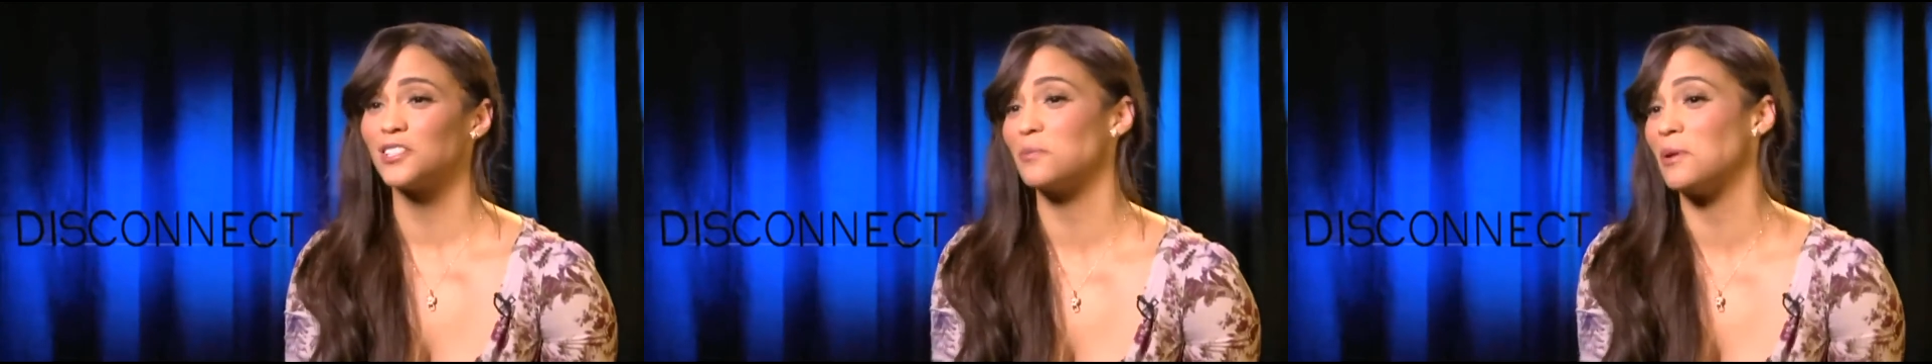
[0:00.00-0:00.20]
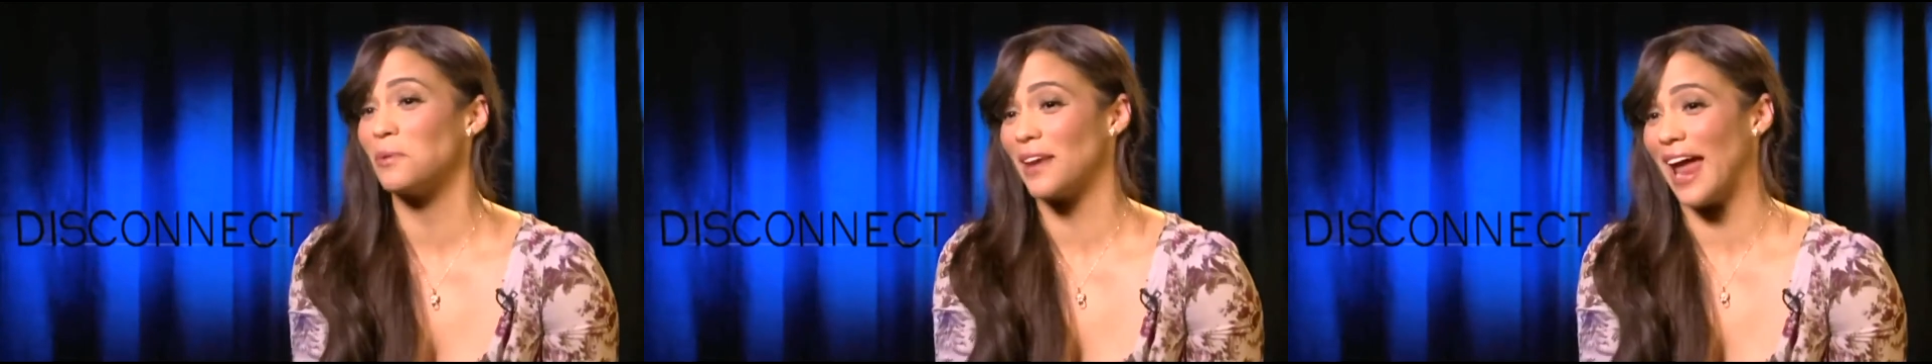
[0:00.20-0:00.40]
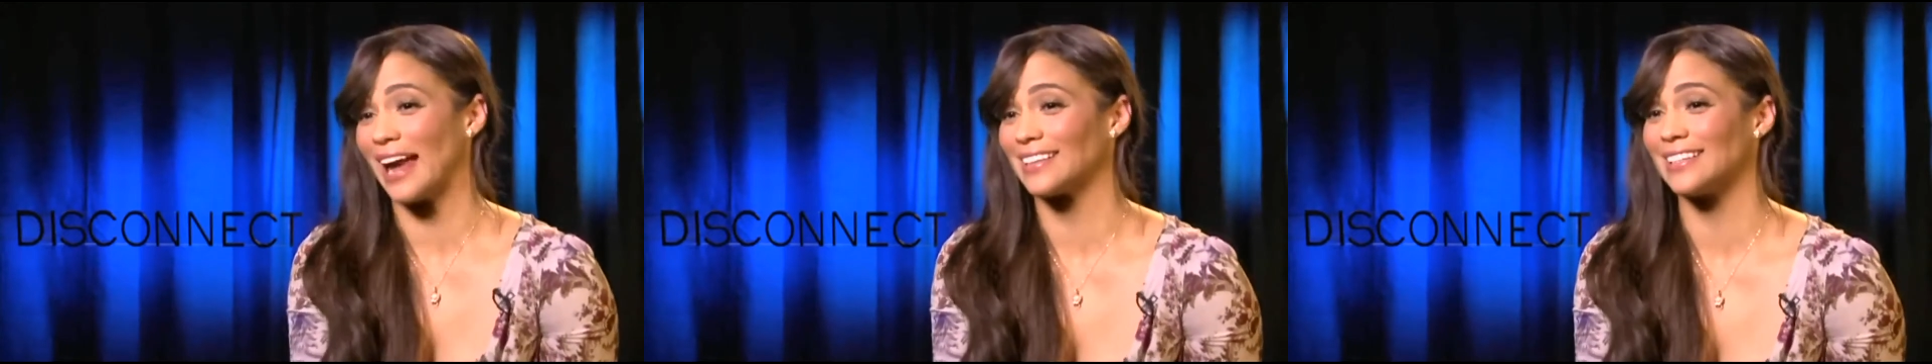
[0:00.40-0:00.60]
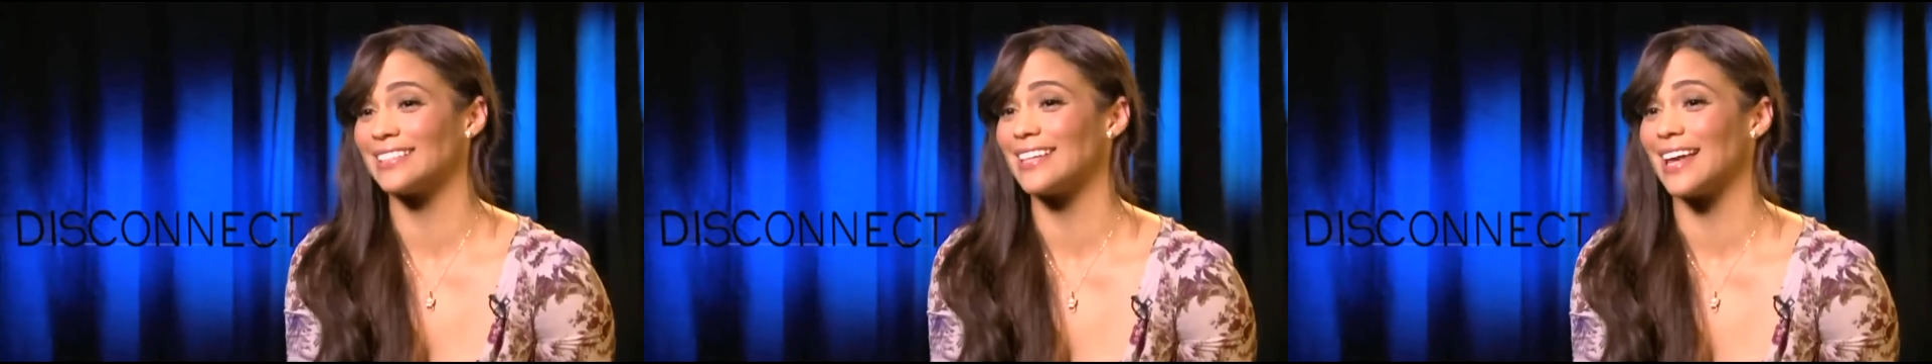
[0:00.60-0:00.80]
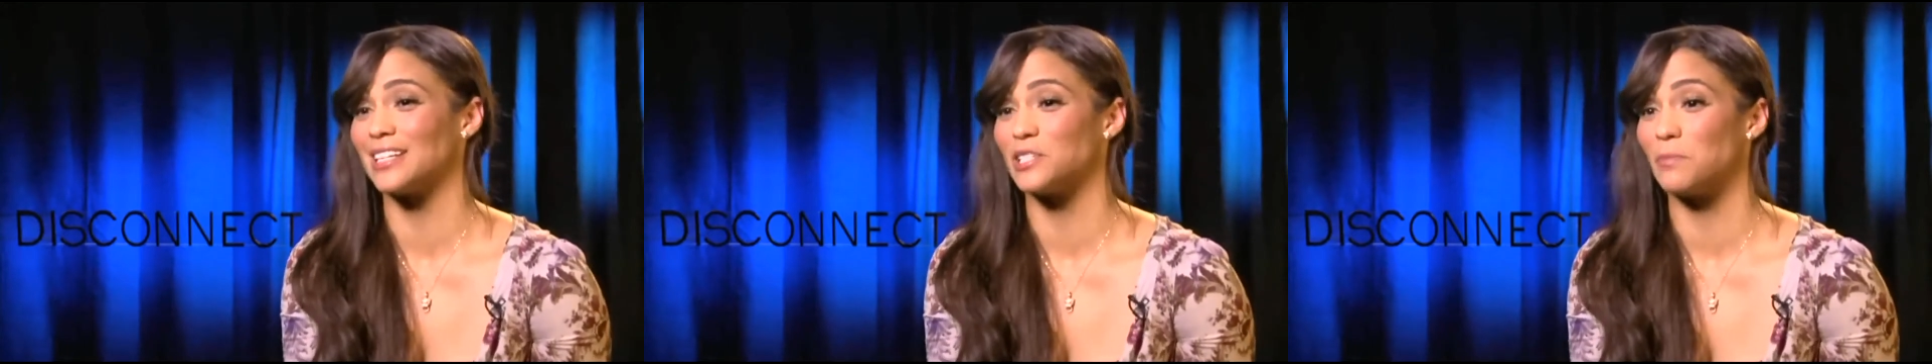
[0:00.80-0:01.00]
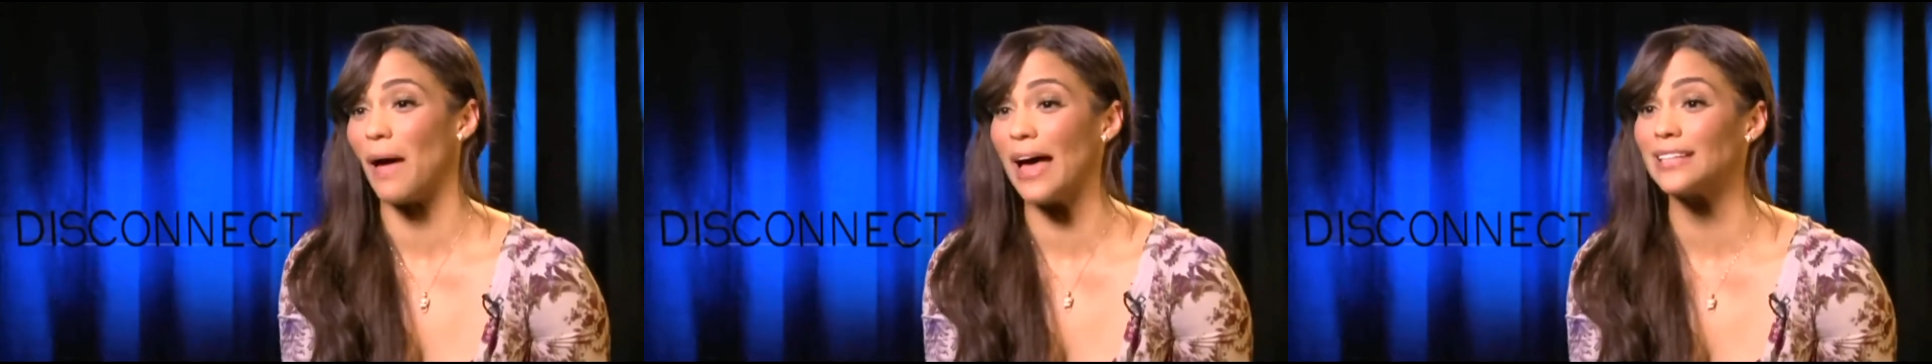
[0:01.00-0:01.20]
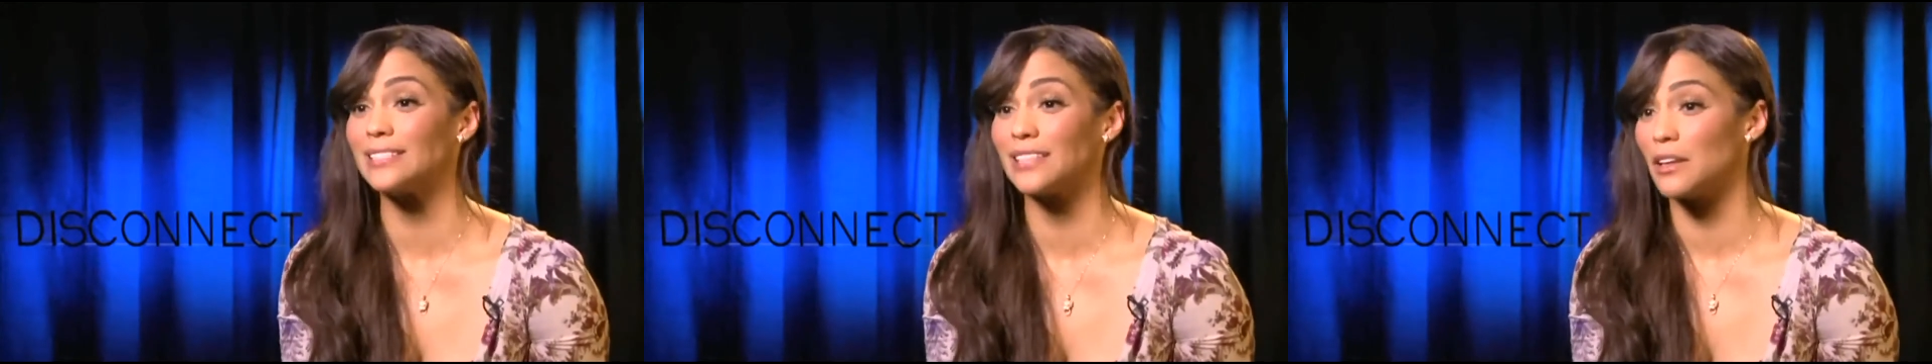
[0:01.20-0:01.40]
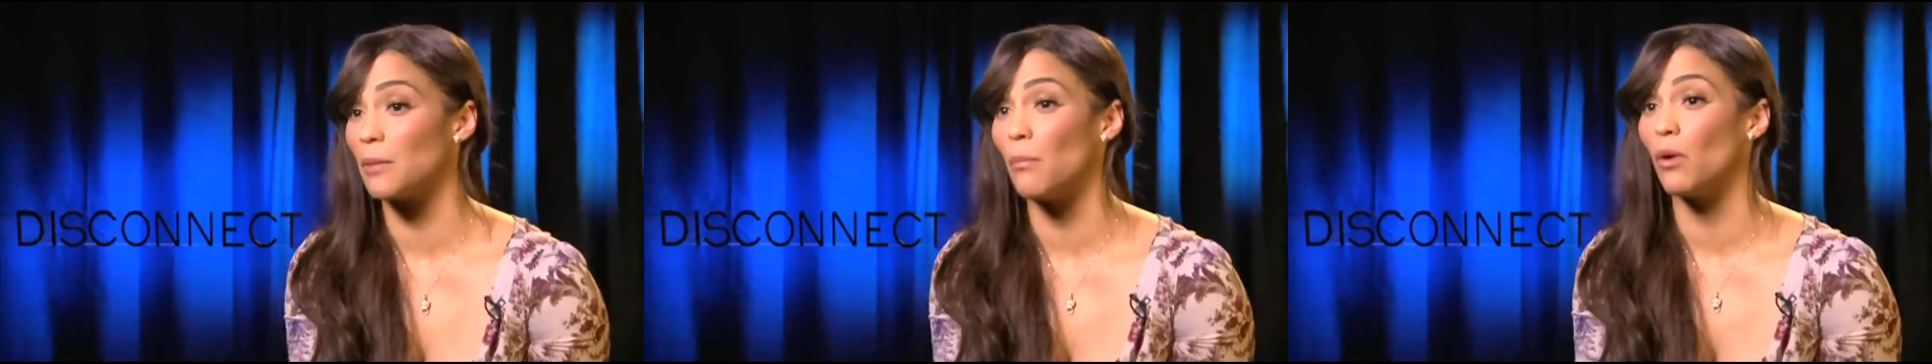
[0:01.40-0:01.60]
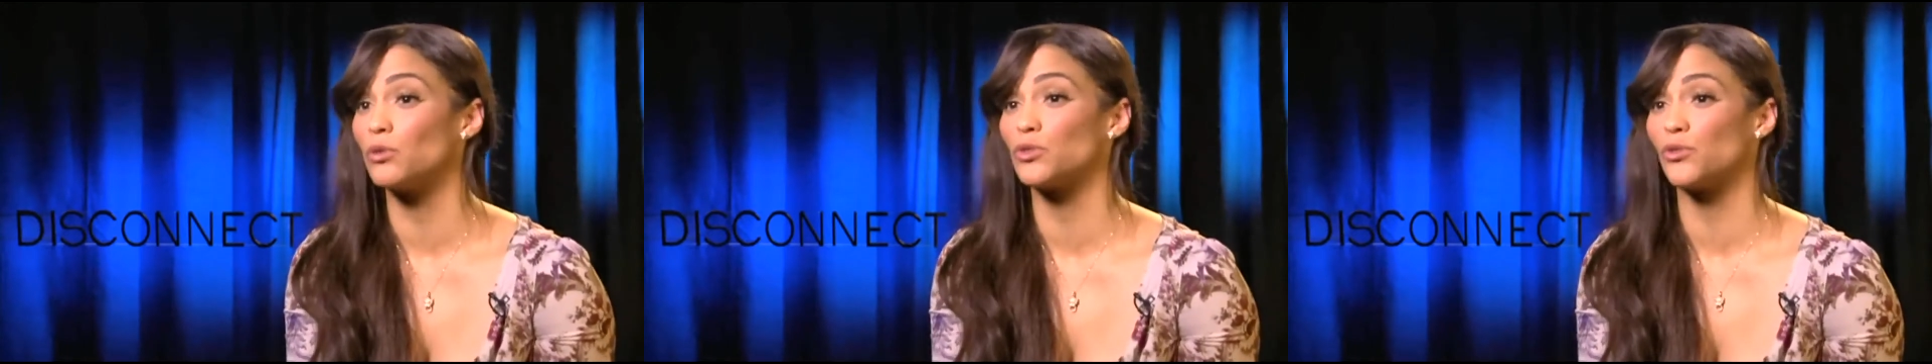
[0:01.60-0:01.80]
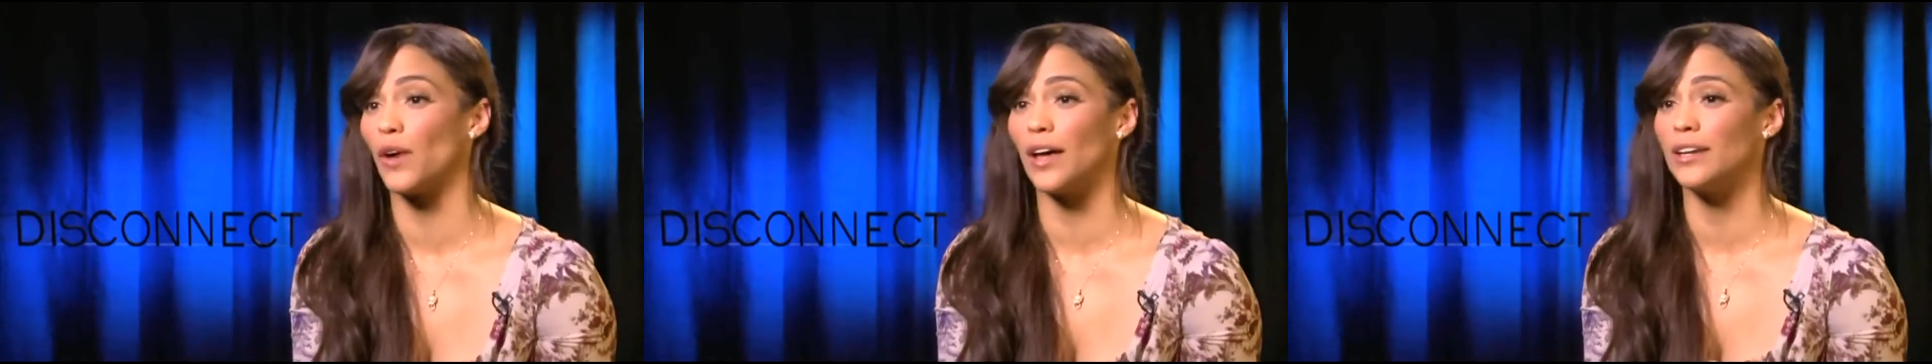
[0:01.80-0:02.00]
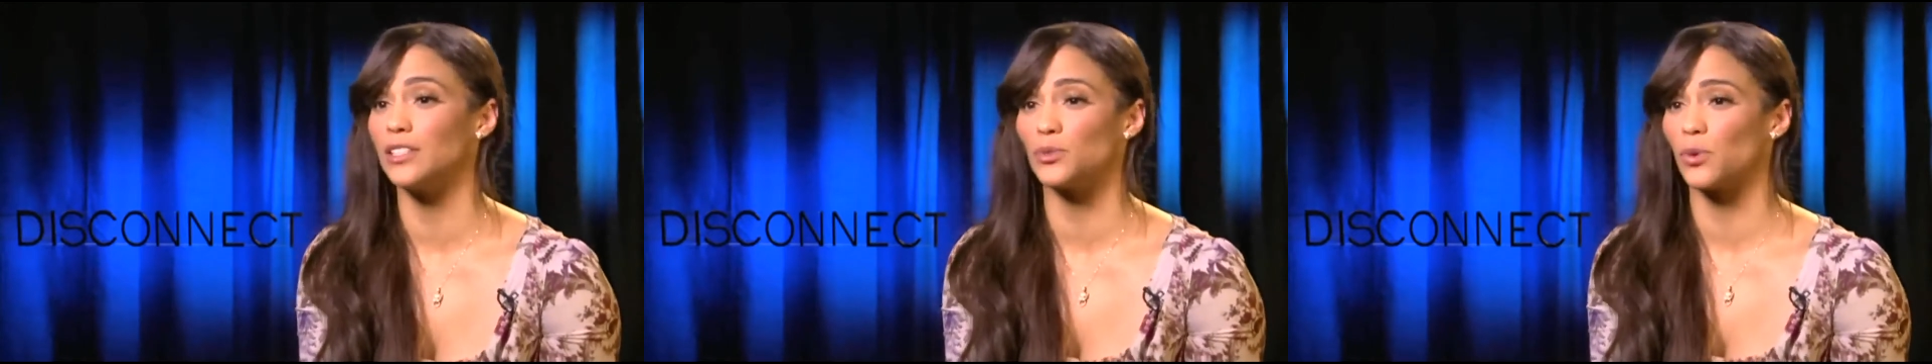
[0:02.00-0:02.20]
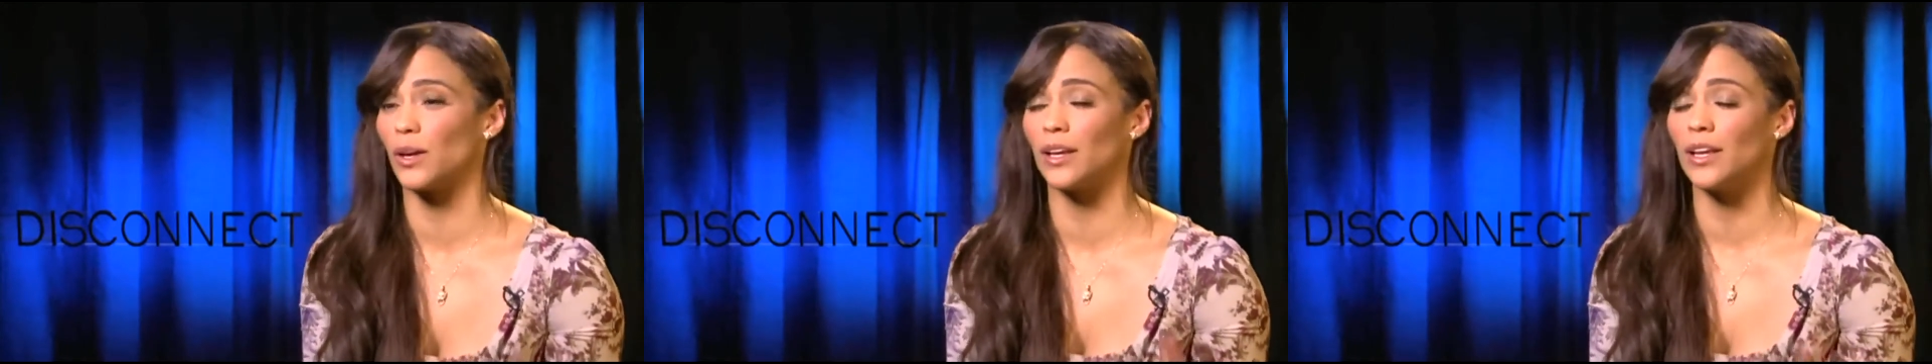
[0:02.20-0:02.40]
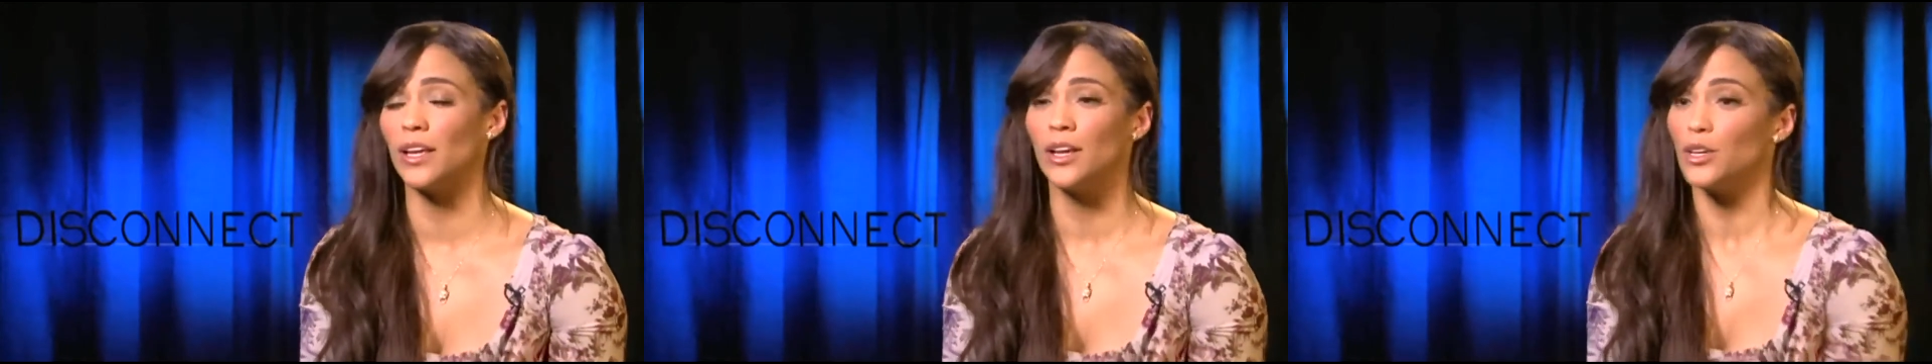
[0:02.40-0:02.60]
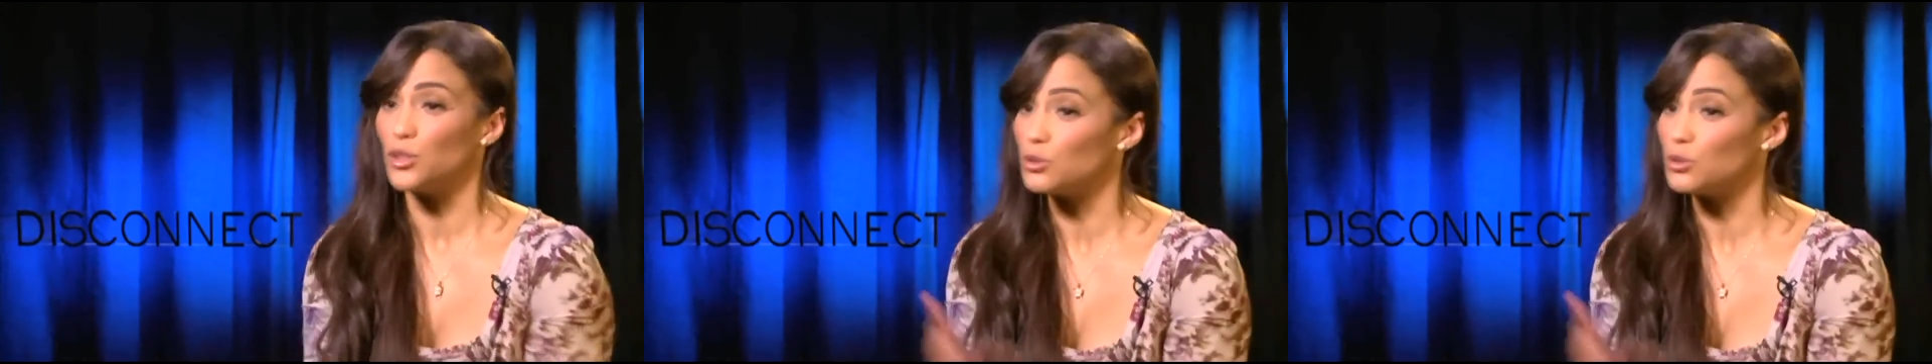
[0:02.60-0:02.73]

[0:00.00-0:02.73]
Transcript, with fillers: to me, when acting's at its best and the most fun is when